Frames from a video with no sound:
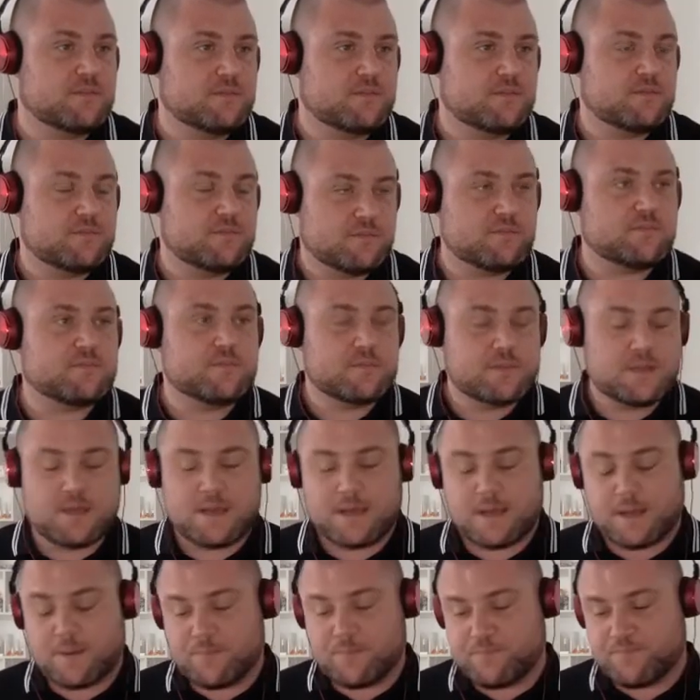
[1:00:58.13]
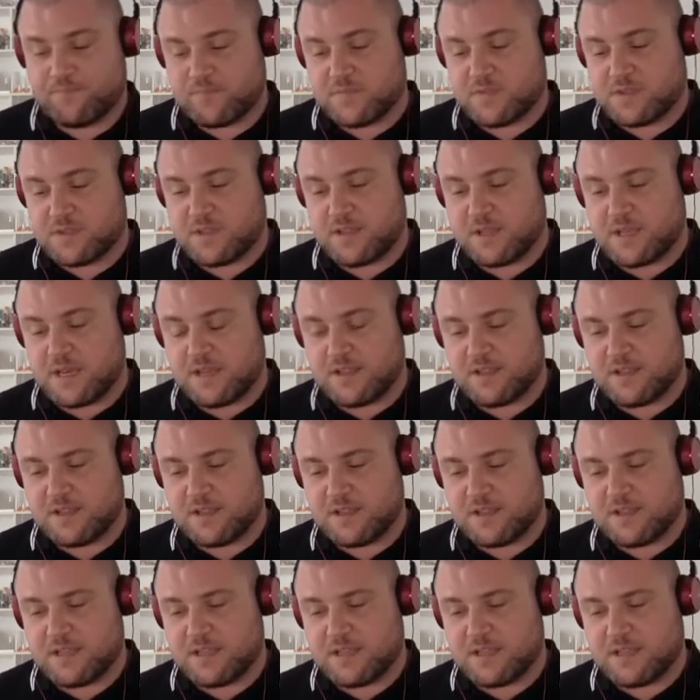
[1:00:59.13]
So, so I think